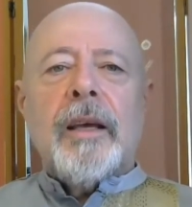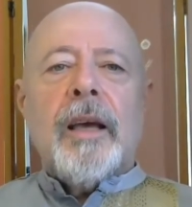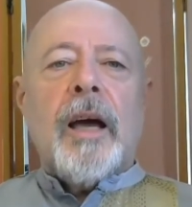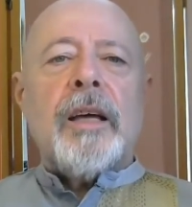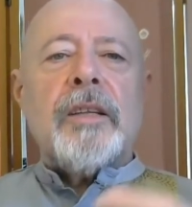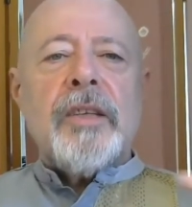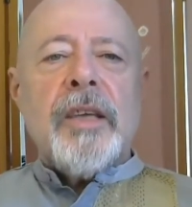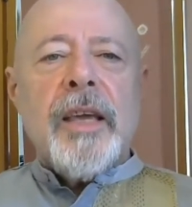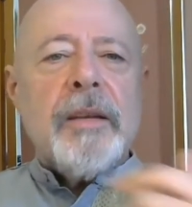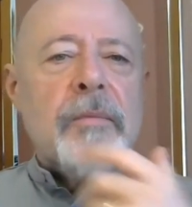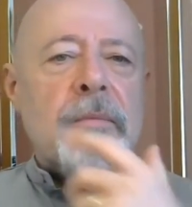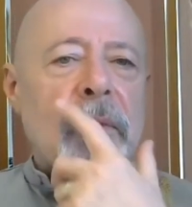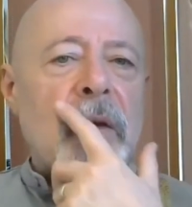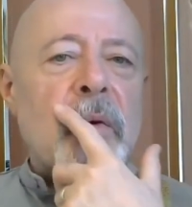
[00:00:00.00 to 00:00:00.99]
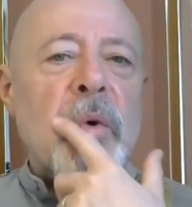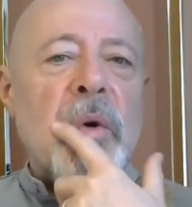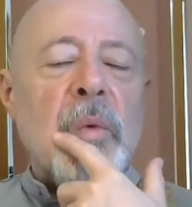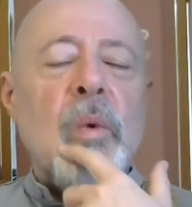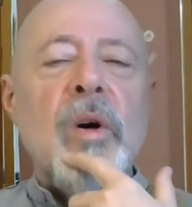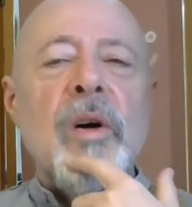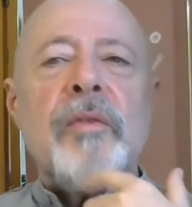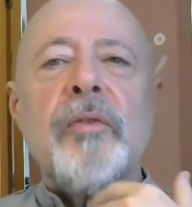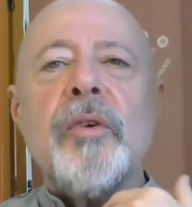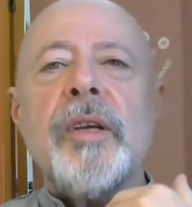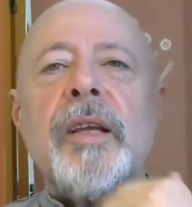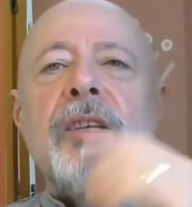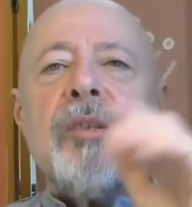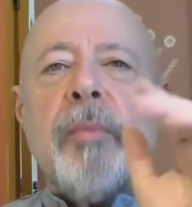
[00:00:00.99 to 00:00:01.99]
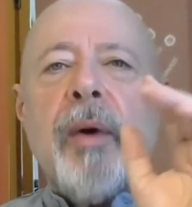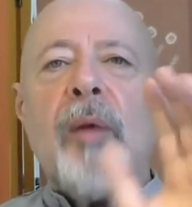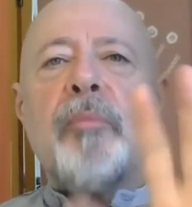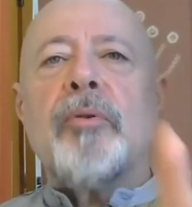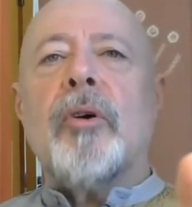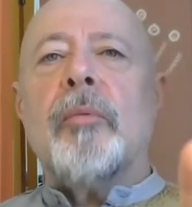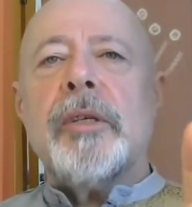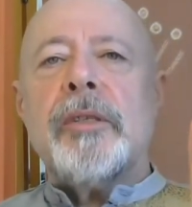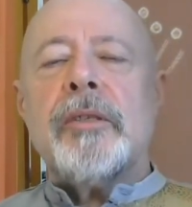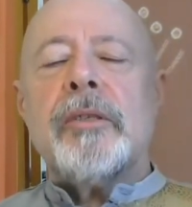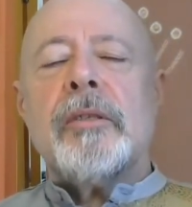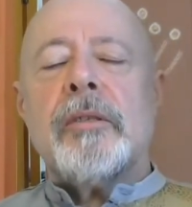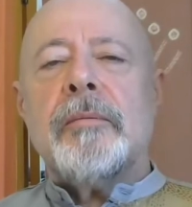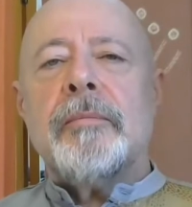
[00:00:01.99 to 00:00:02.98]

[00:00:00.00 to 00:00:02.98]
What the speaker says: And again, if we want a word for it, it's about promise.